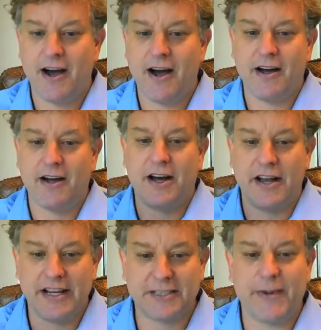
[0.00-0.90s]

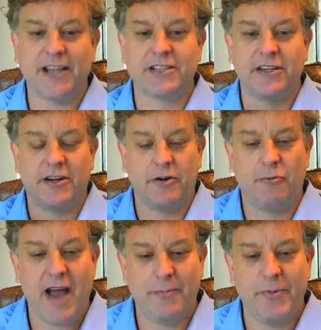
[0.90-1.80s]
an expansion and
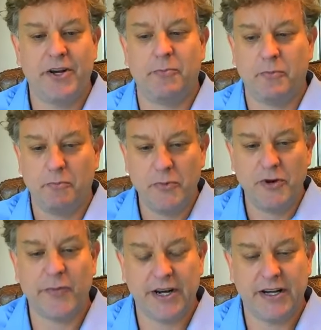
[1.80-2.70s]
a rapid
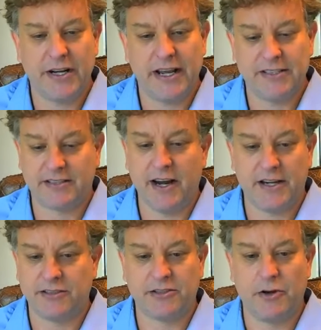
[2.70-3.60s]
movement in
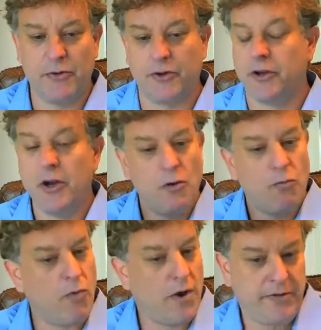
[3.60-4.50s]
science so that
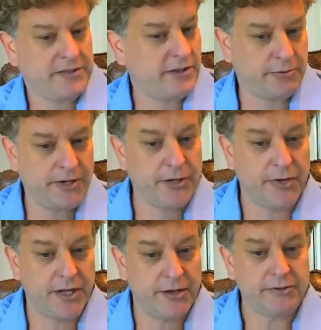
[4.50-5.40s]
what research we're
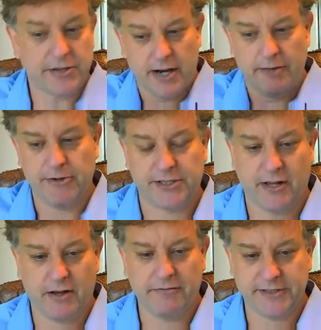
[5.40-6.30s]
doing at UCI, which
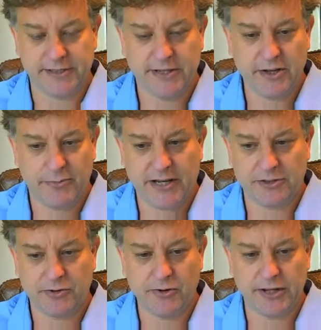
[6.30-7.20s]
I'll obviously tell you
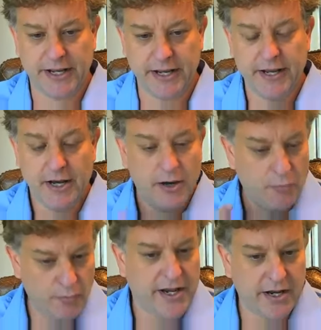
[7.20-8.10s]
about shortly,
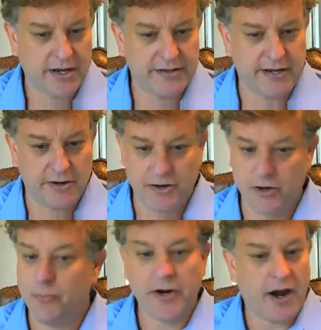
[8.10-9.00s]
we can continue to
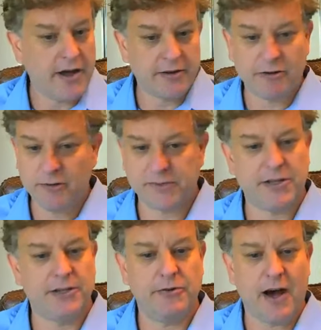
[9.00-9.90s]
do, but other groups
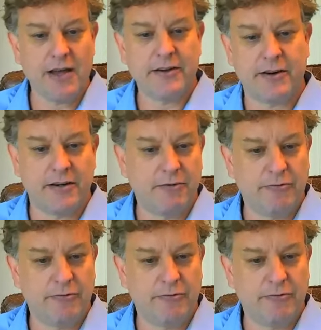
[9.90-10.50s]
can do other